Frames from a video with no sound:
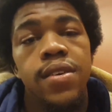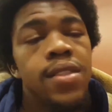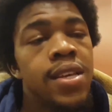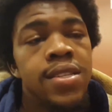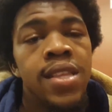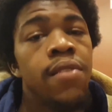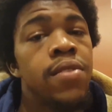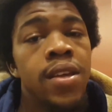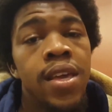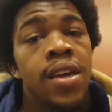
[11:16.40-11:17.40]
That's
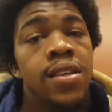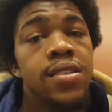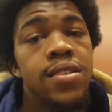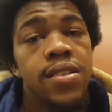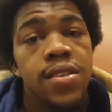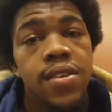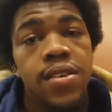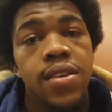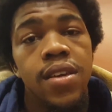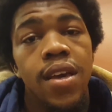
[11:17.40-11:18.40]
never the case.
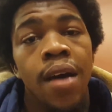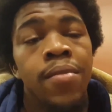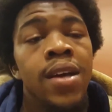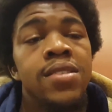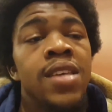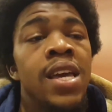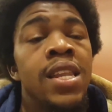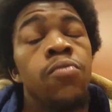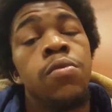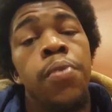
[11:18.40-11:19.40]
I'm not saying
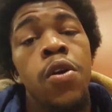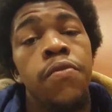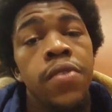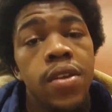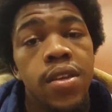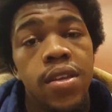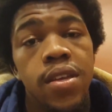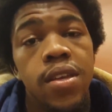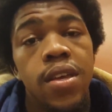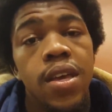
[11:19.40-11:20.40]
that we're perfect,
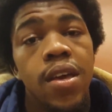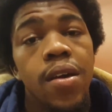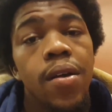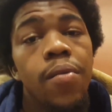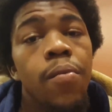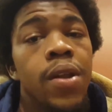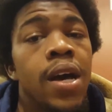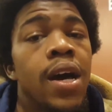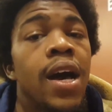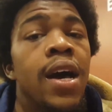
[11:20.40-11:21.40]
but
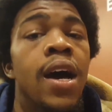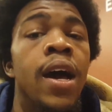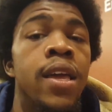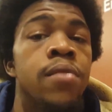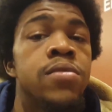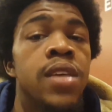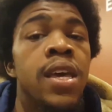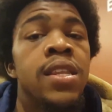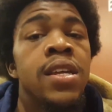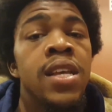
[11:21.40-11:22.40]
I am
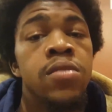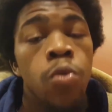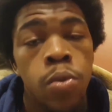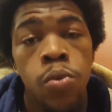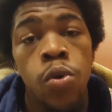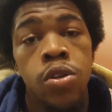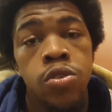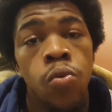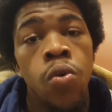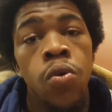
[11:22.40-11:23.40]
saying that that's what we work
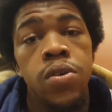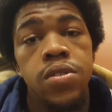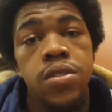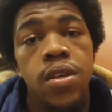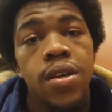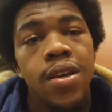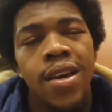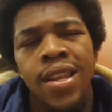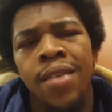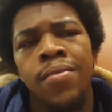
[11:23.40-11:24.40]
towards.
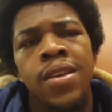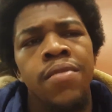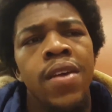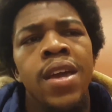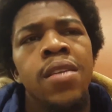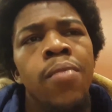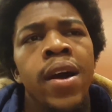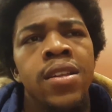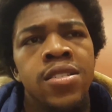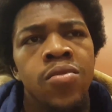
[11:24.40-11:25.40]
And I believe
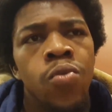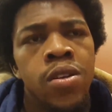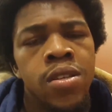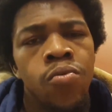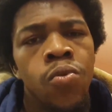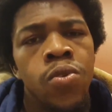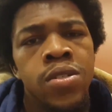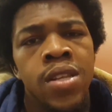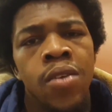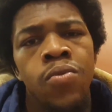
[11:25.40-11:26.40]
anybody should work
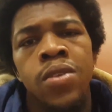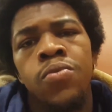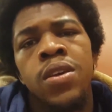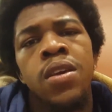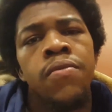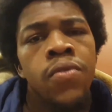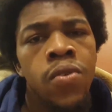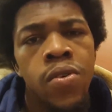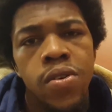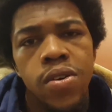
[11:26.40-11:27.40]
towards that. What are we here for?
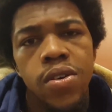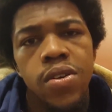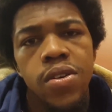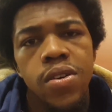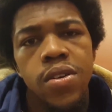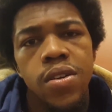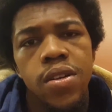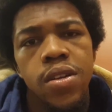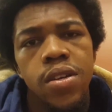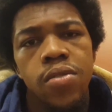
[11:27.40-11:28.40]

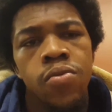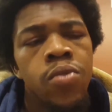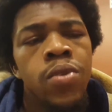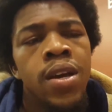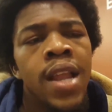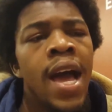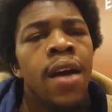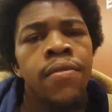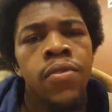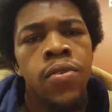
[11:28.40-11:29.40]
What are we
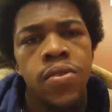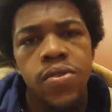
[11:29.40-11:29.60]
alive for?